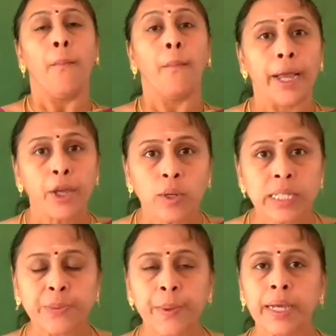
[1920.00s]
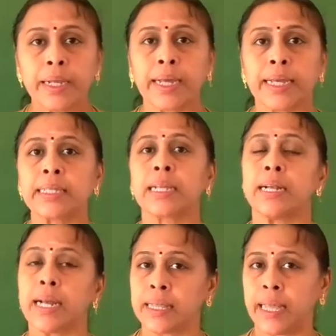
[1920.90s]
Biosphere is
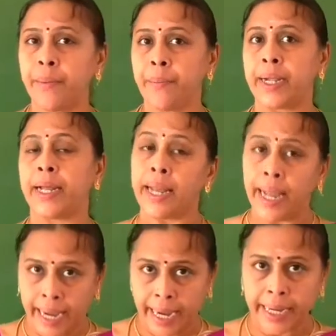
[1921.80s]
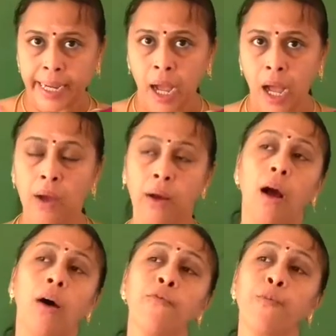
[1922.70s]
nothing but an area
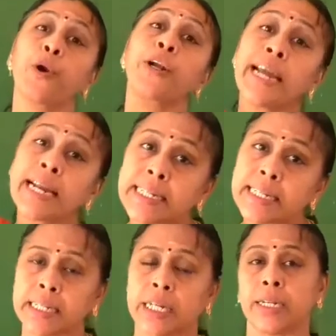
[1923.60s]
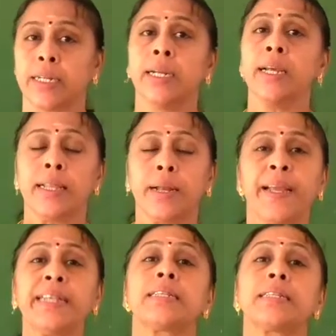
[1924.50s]
of protection. That
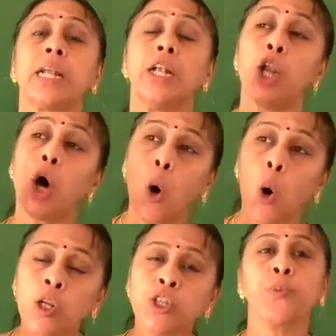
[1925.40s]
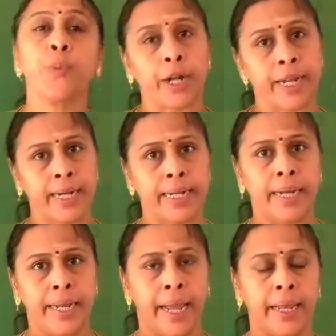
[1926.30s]
means it is a large
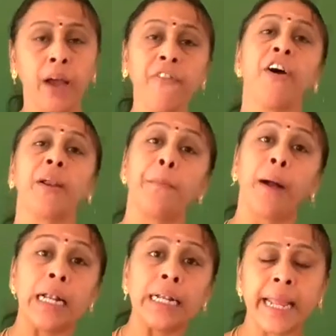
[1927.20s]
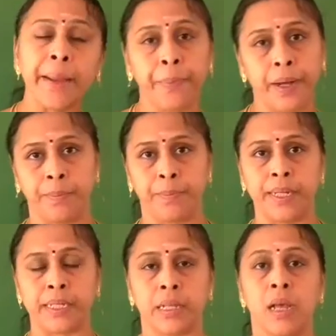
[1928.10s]
protected area for
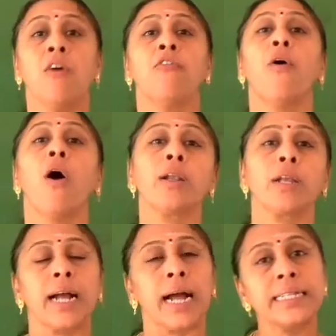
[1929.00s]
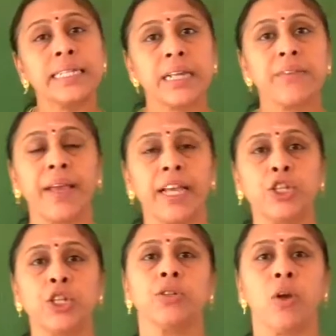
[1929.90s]
multi-purpose for
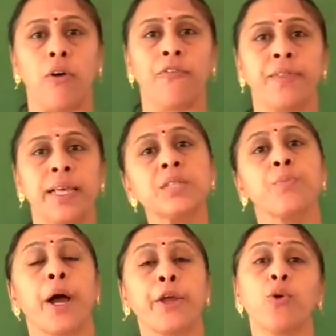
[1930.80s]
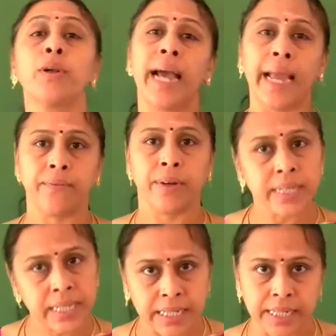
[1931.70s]
conservation of this
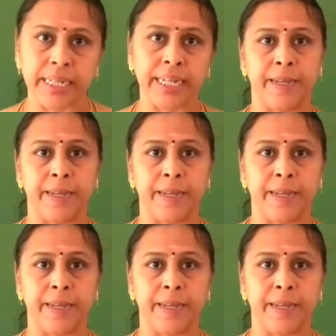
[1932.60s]
biodiversity.